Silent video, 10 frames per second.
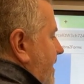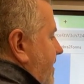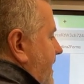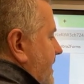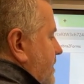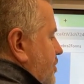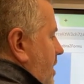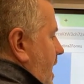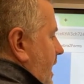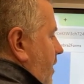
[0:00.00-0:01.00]
this
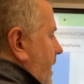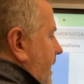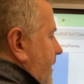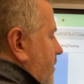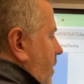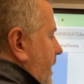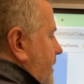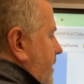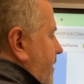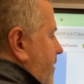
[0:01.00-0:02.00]
triangle is 1,
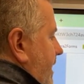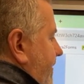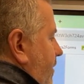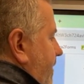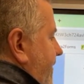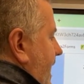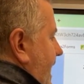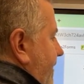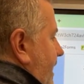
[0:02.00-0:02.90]
2, 3, 4, 5,